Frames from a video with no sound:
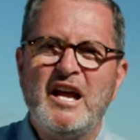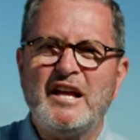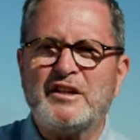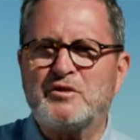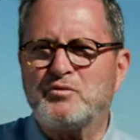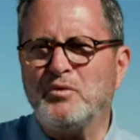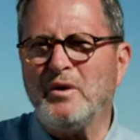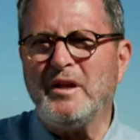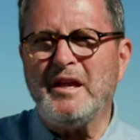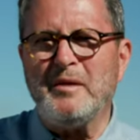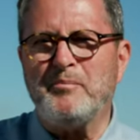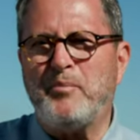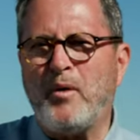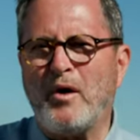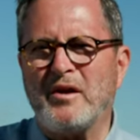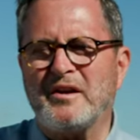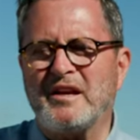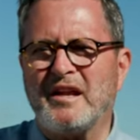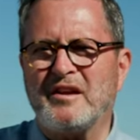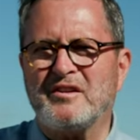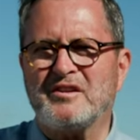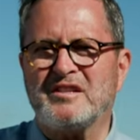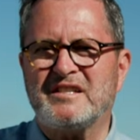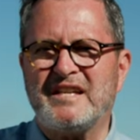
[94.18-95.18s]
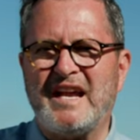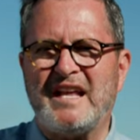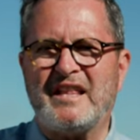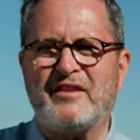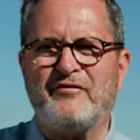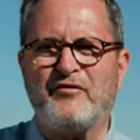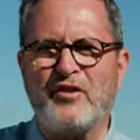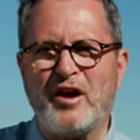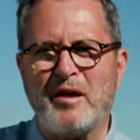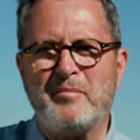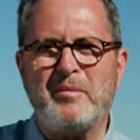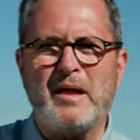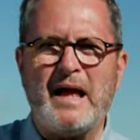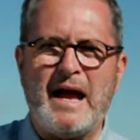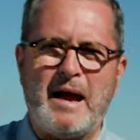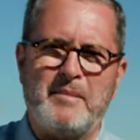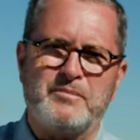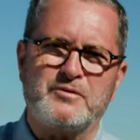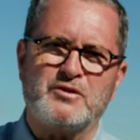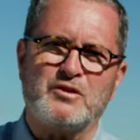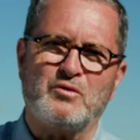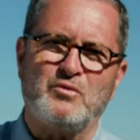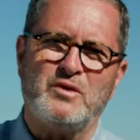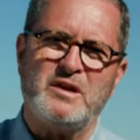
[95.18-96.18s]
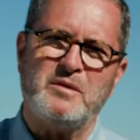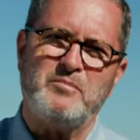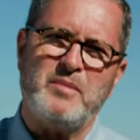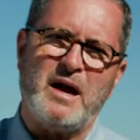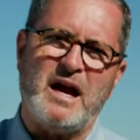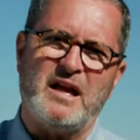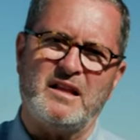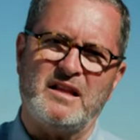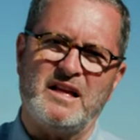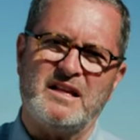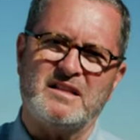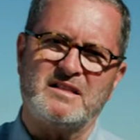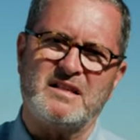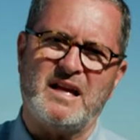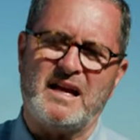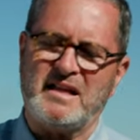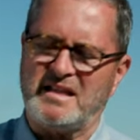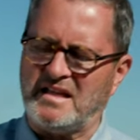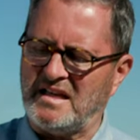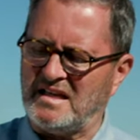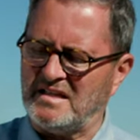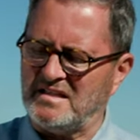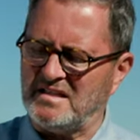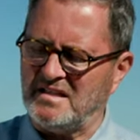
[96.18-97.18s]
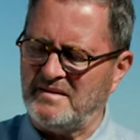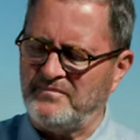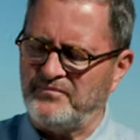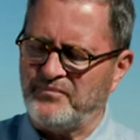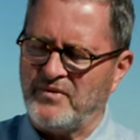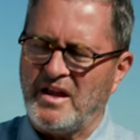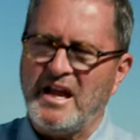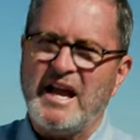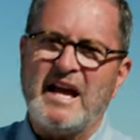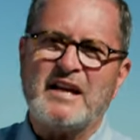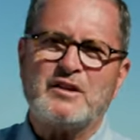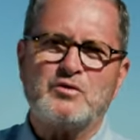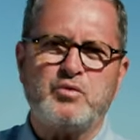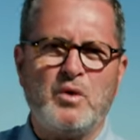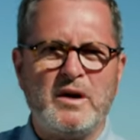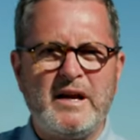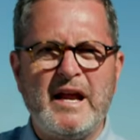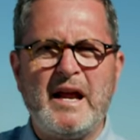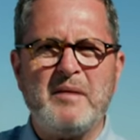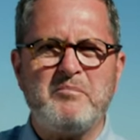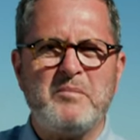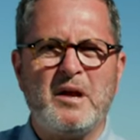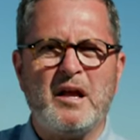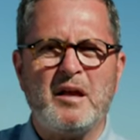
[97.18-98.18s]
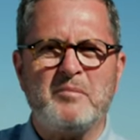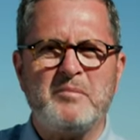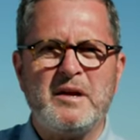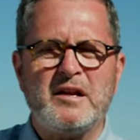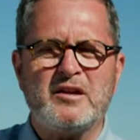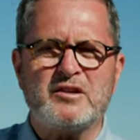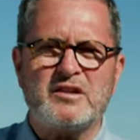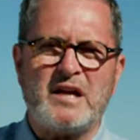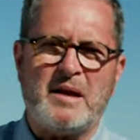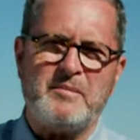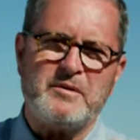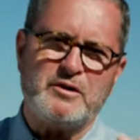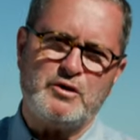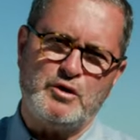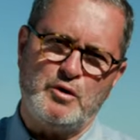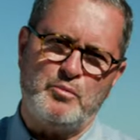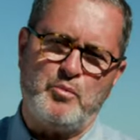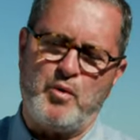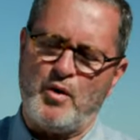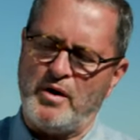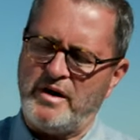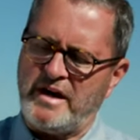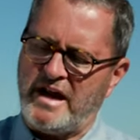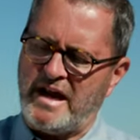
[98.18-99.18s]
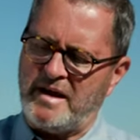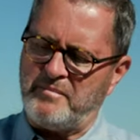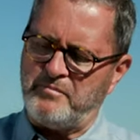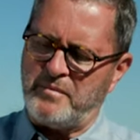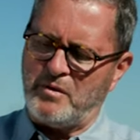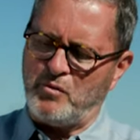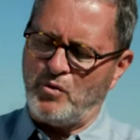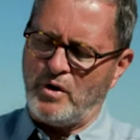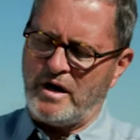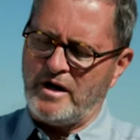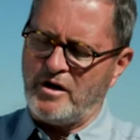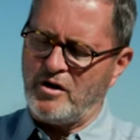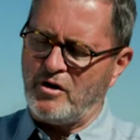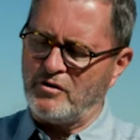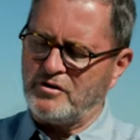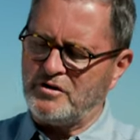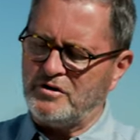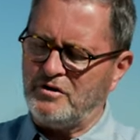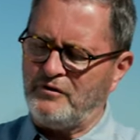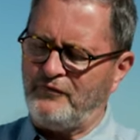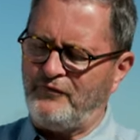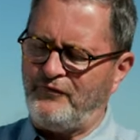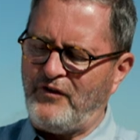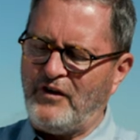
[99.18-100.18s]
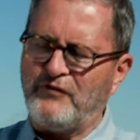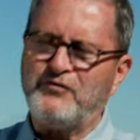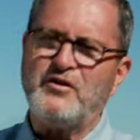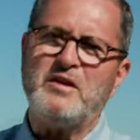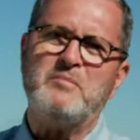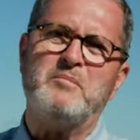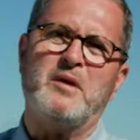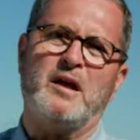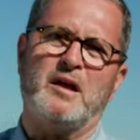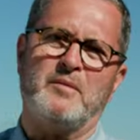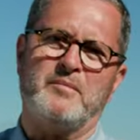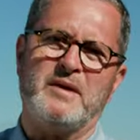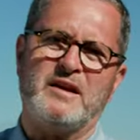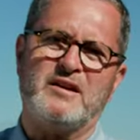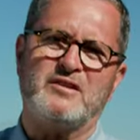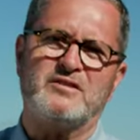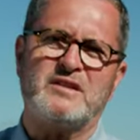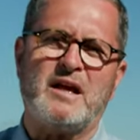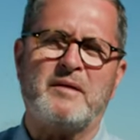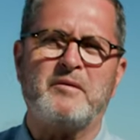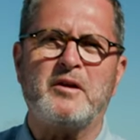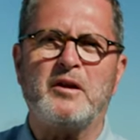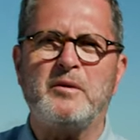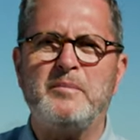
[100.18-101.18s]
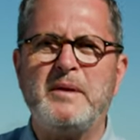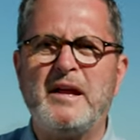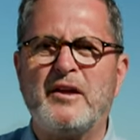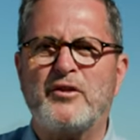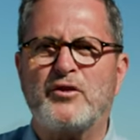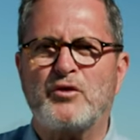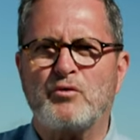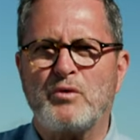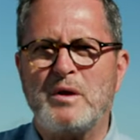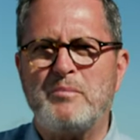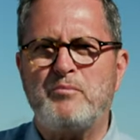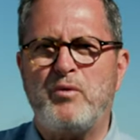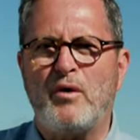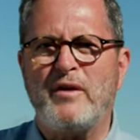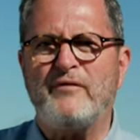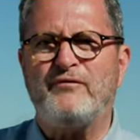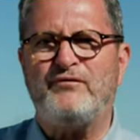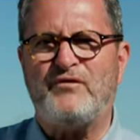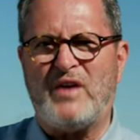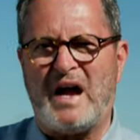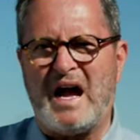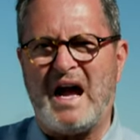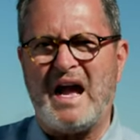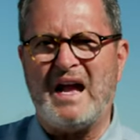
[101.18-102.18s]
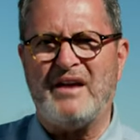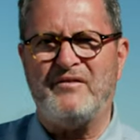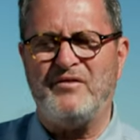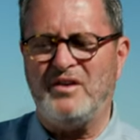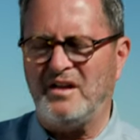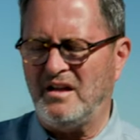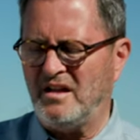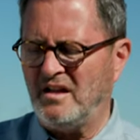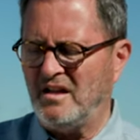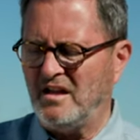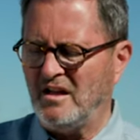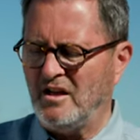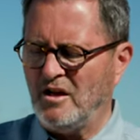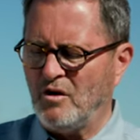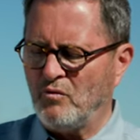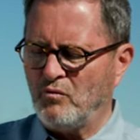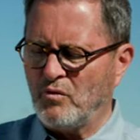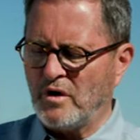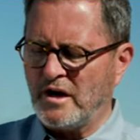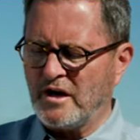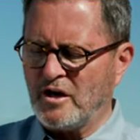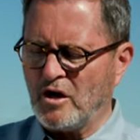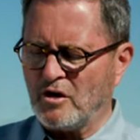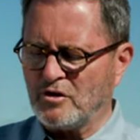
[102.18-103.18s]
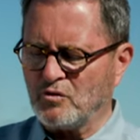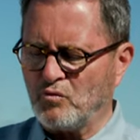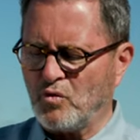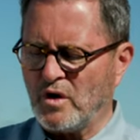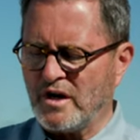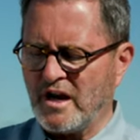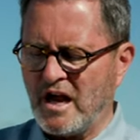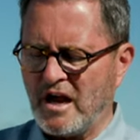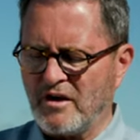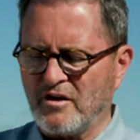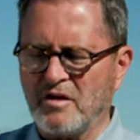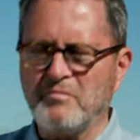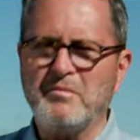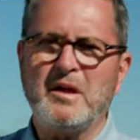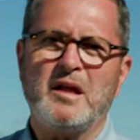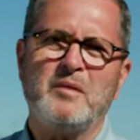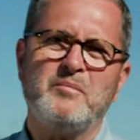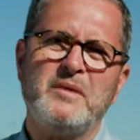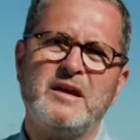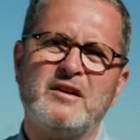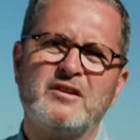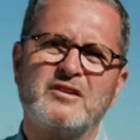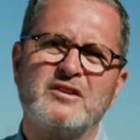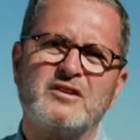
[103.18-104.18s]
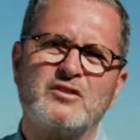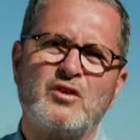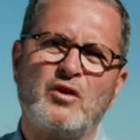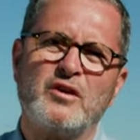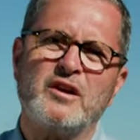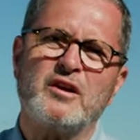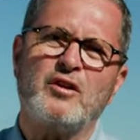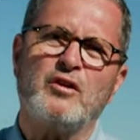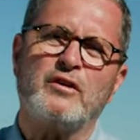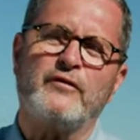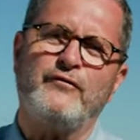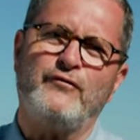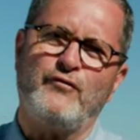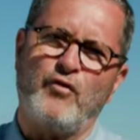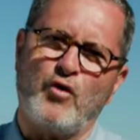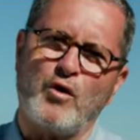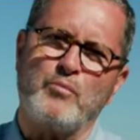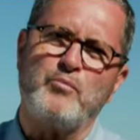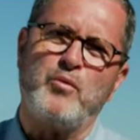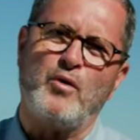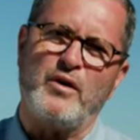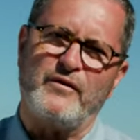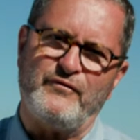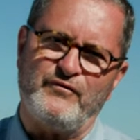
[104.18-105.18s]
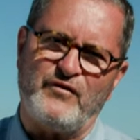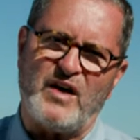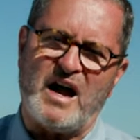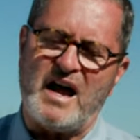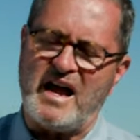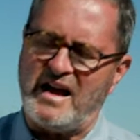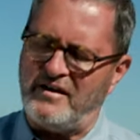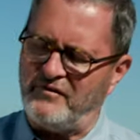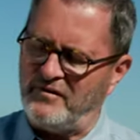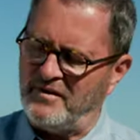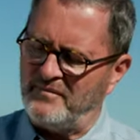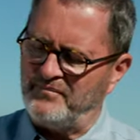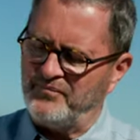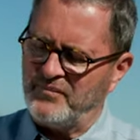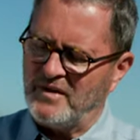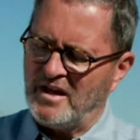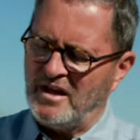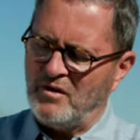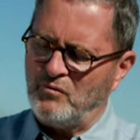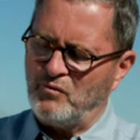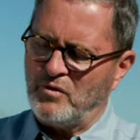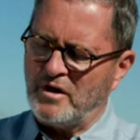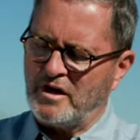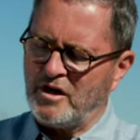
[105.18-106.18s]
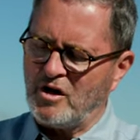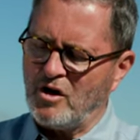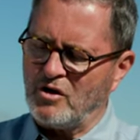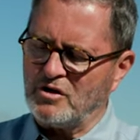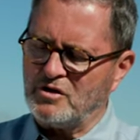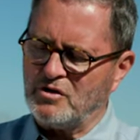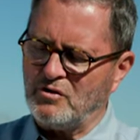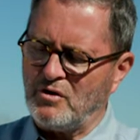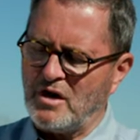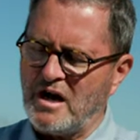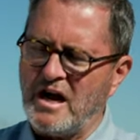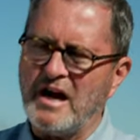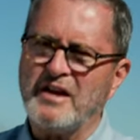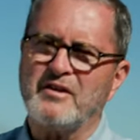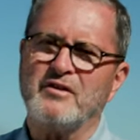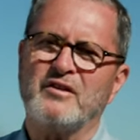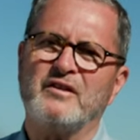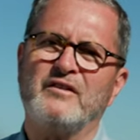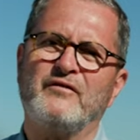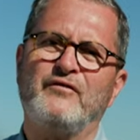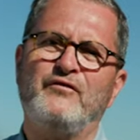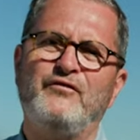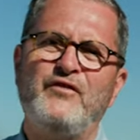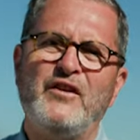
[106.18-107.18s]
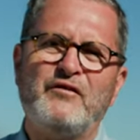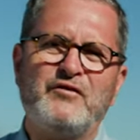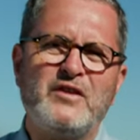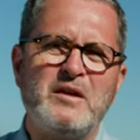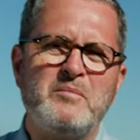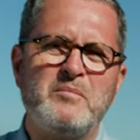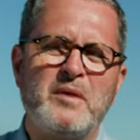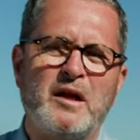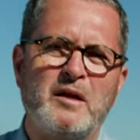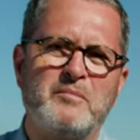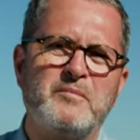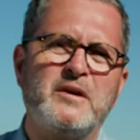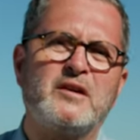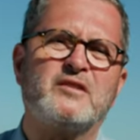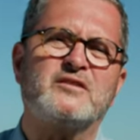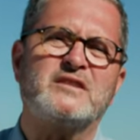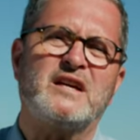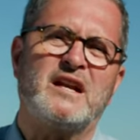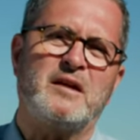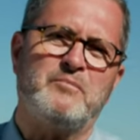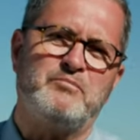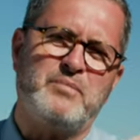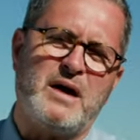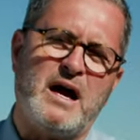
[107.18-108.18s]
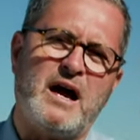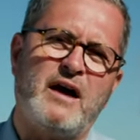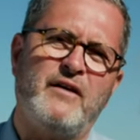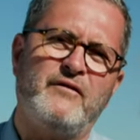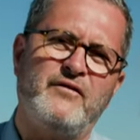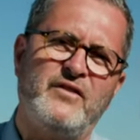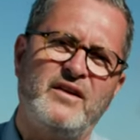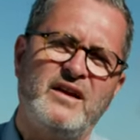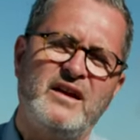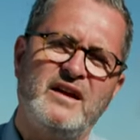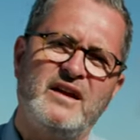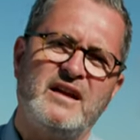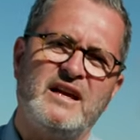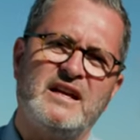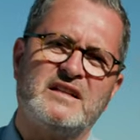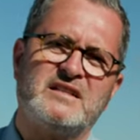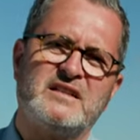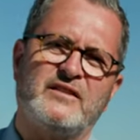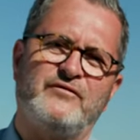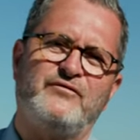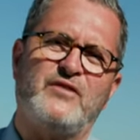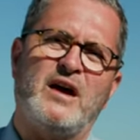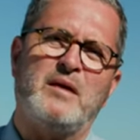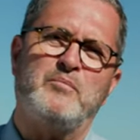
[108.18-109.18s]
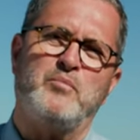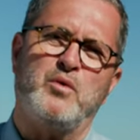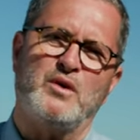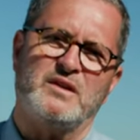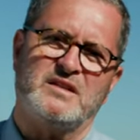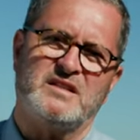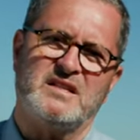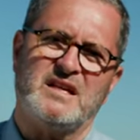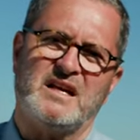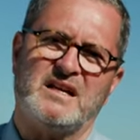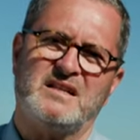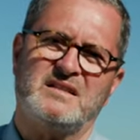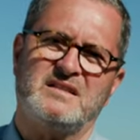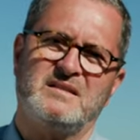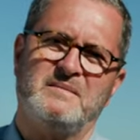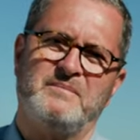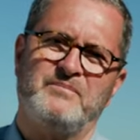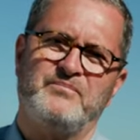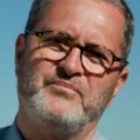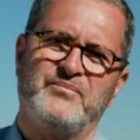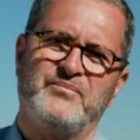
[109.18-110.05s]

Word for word: It's really important to understand the variable aperture when you buy a lens like this. At 28 millimeters, I'm at 2.8, but when I go to 50 millimeters, I'm gonna be at 3.5. When I go to 100 millimeters, it's going to go to 4.5. When I go to 150 millimeters and above, it's at 5.6.